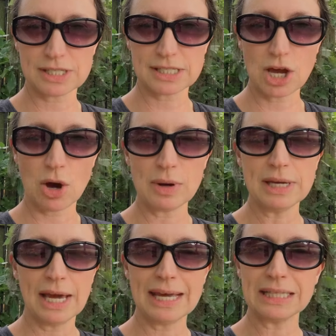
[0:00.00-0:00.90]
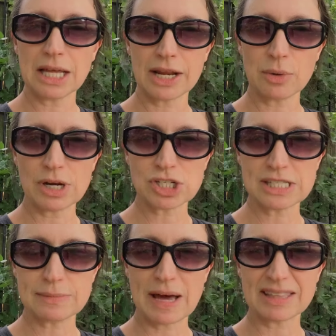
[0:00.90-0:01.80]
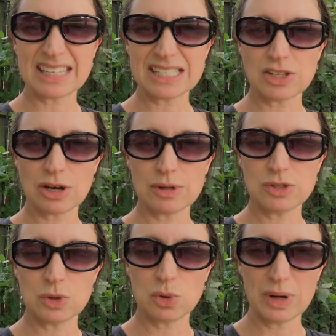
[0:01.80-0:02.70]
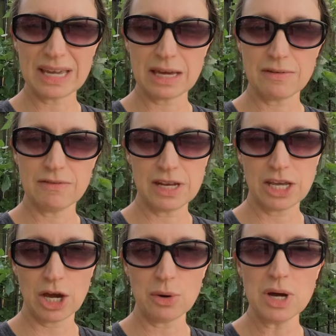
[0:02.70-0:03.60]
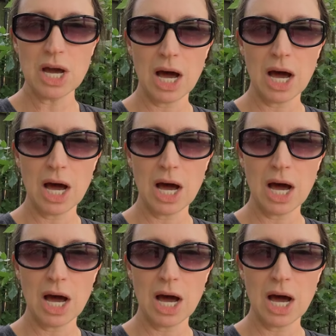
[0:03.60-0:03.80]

So I get a lot of questions about this. I thought we'd do a quick video.